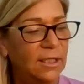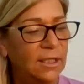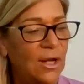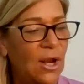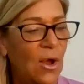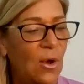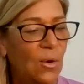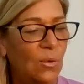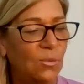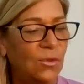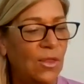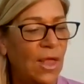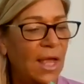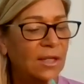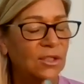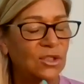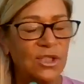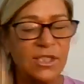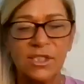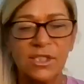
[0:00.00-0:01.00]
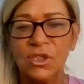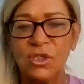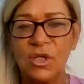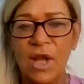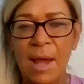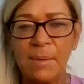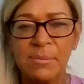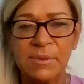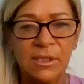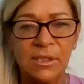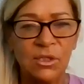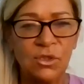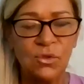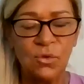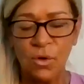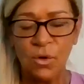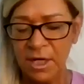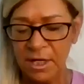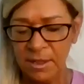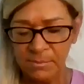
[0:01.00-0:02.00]
you know that just absolutely
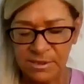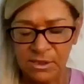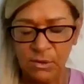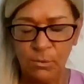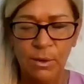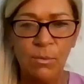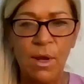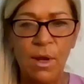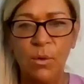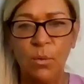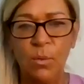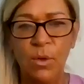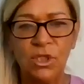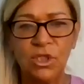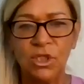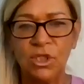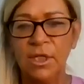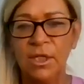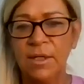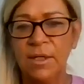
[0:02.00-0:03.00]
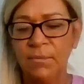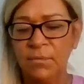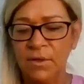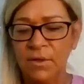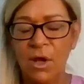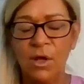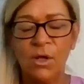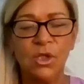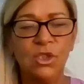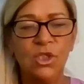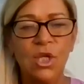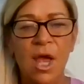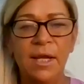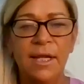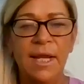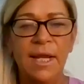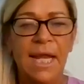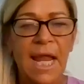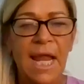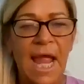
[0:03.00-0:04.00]
adore him. So we want to wish Uncle
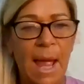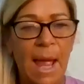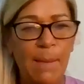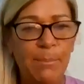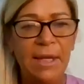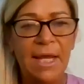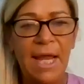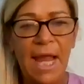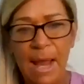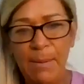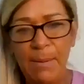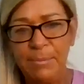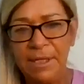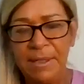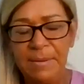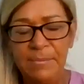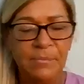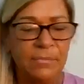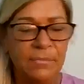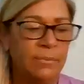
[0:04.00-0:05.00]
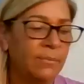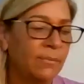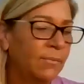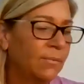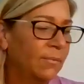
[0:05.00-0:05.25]
John a happy happy, happy